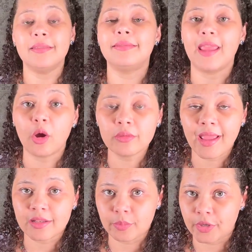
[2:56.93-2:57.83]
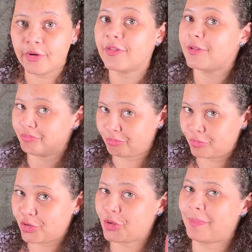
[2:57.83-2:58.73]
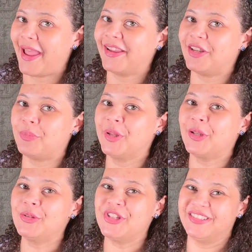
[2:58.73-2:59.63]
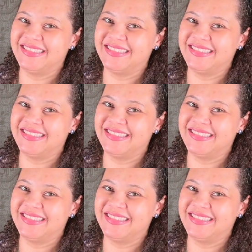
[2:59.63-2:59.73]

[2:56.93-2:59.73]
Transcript: tell that person to pack their pillow too.